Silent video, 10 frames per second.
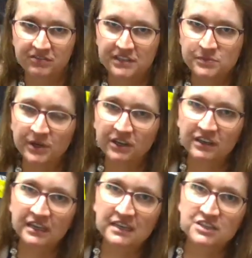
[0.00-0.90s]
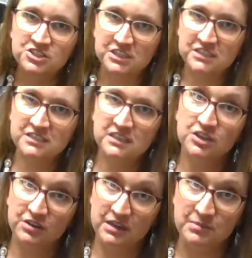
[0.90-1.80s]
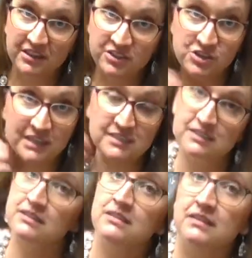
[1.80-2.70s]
on Facebook? Just your email address.